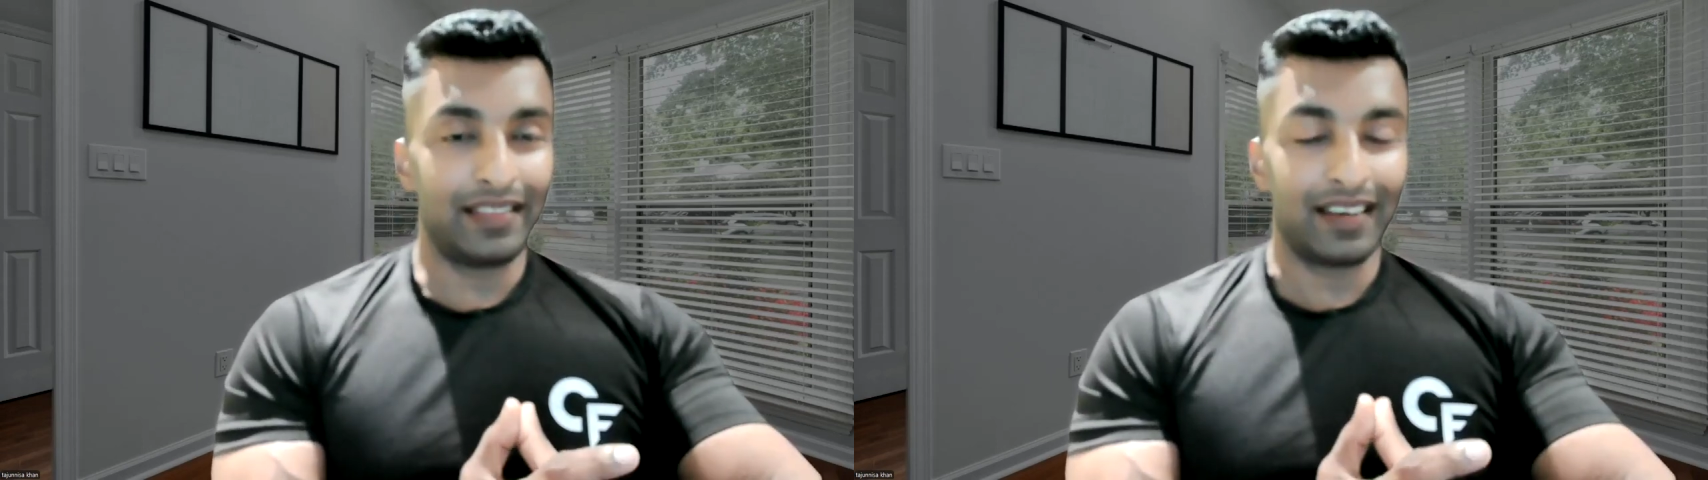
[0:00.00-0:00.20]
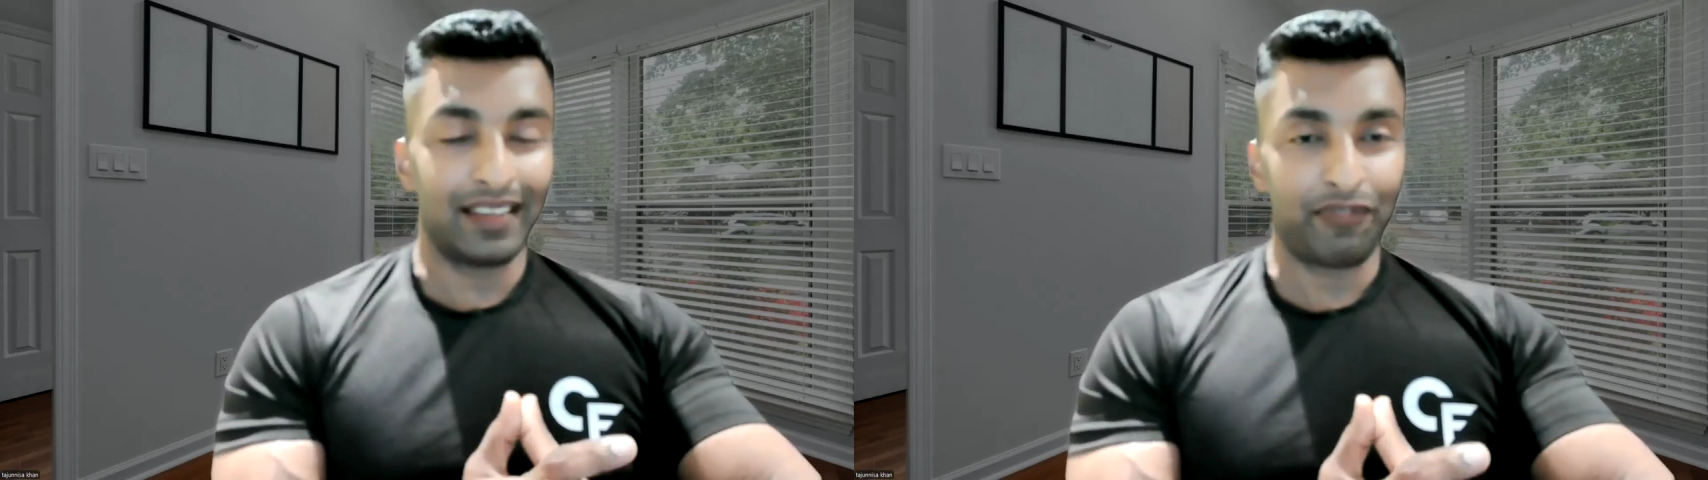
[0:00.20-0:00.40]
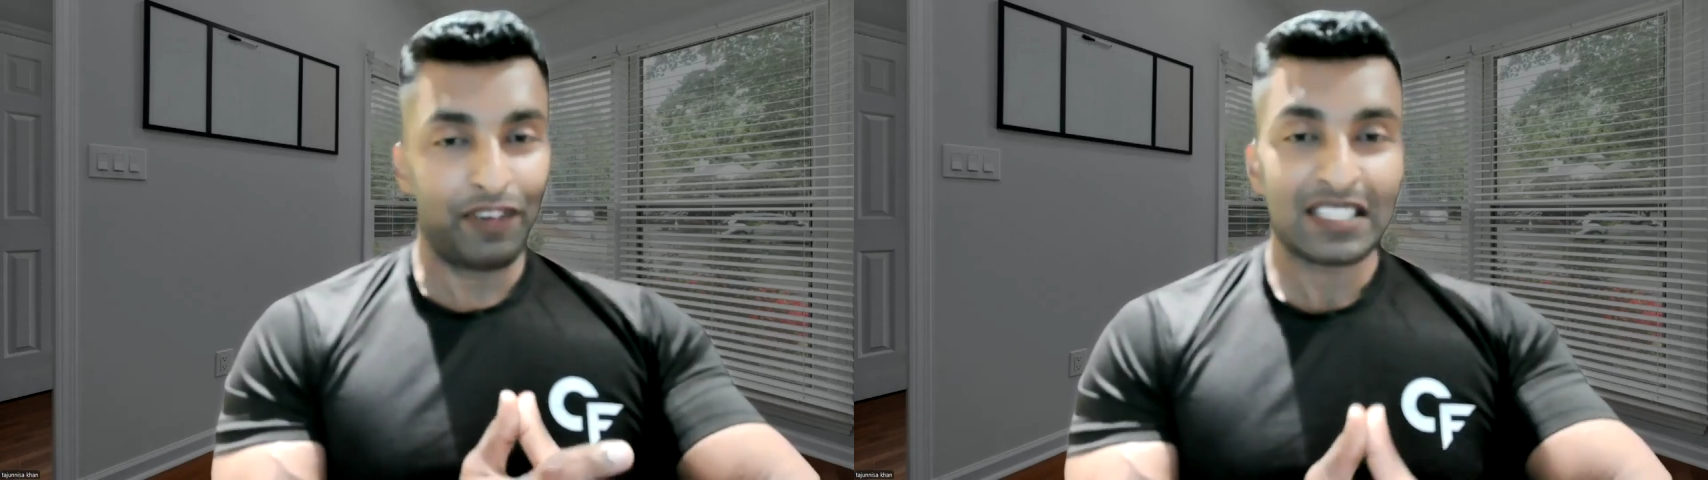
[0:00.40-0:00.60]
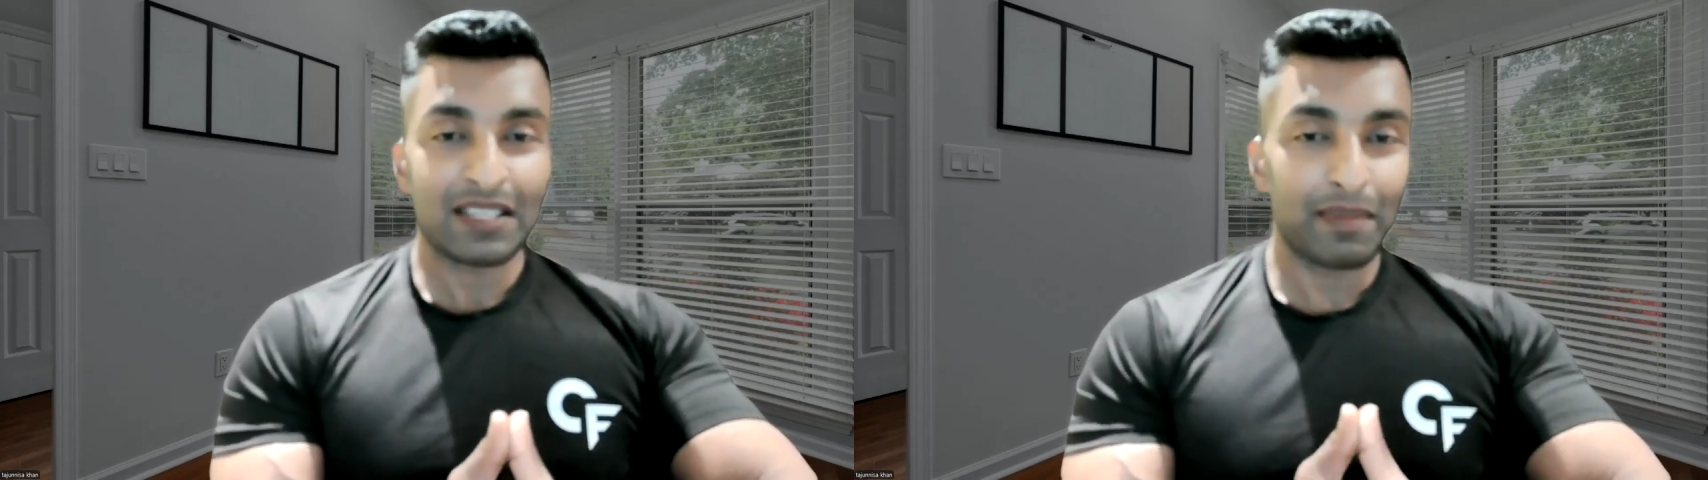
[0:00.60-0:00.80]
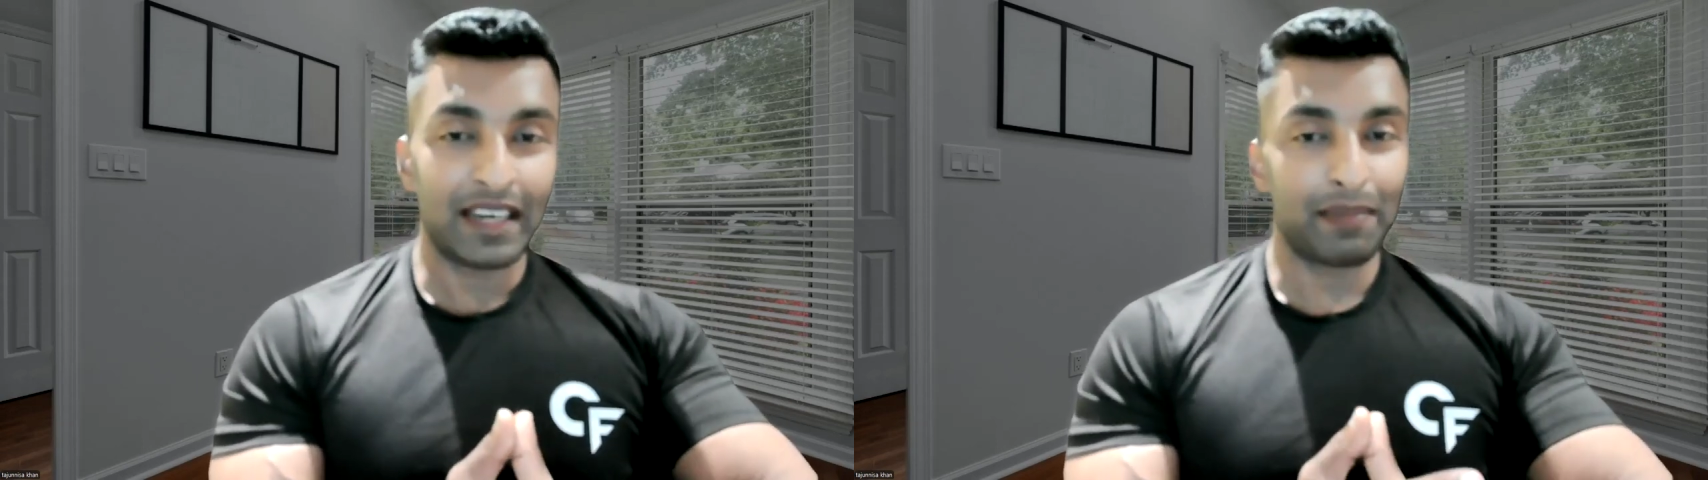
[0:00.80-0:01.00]
the
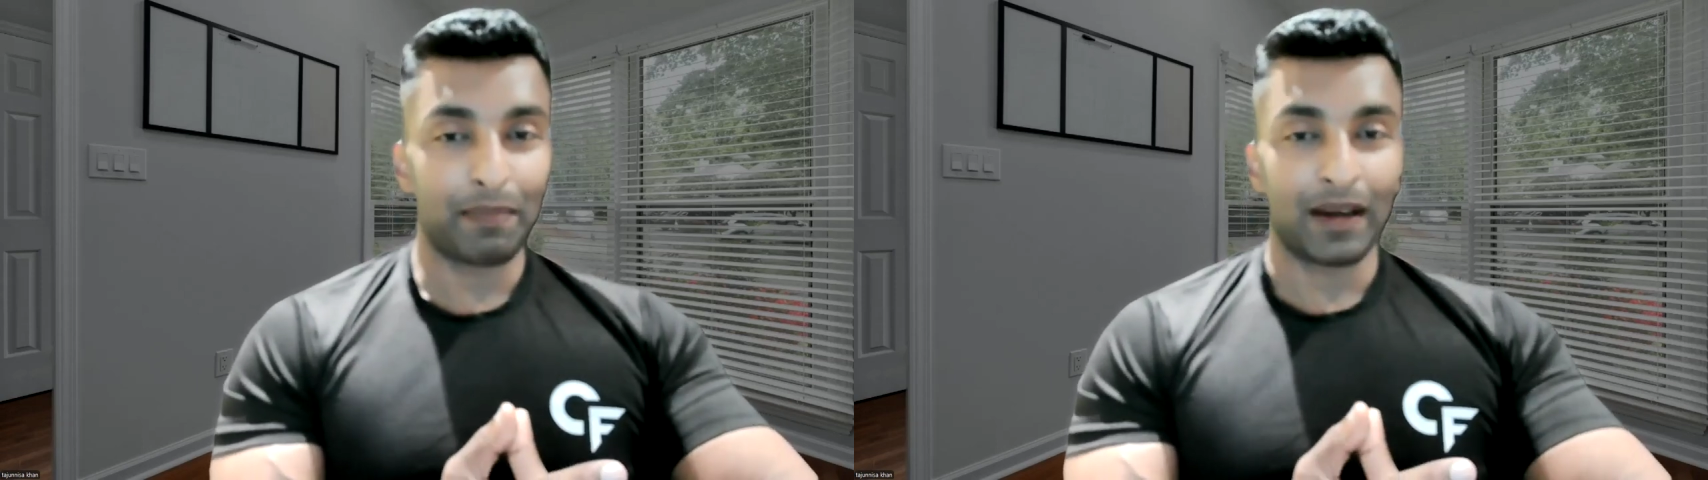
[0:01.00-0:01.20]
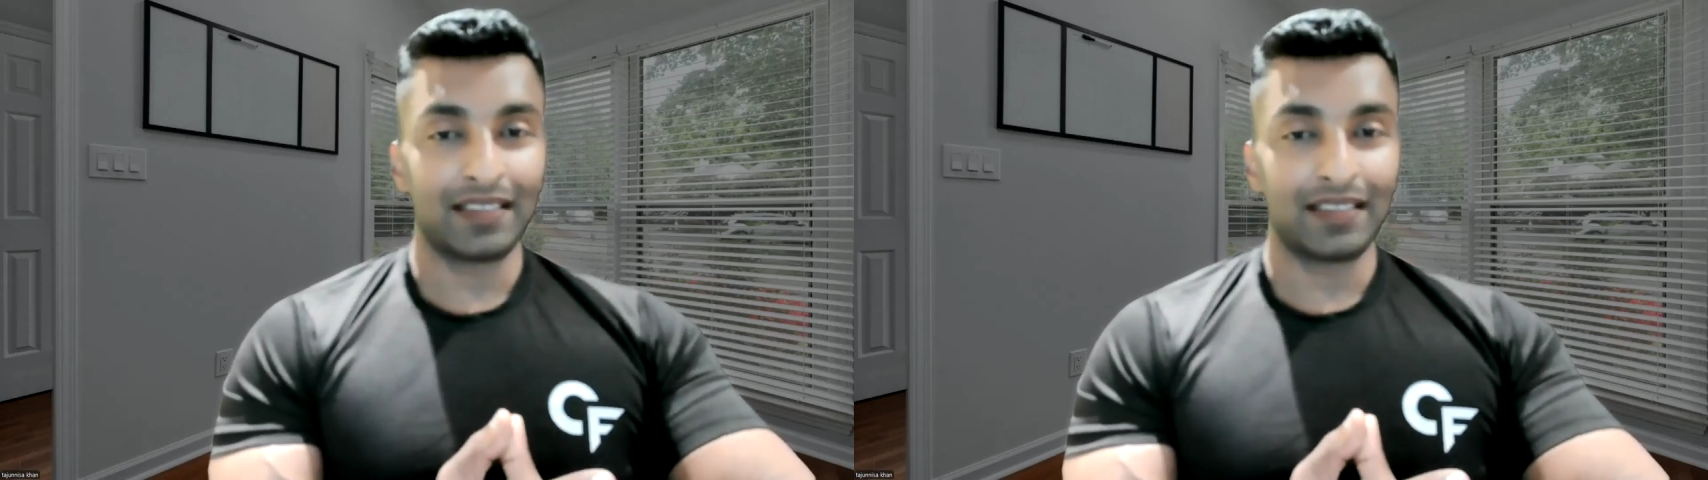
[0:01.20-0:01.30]
flexibility part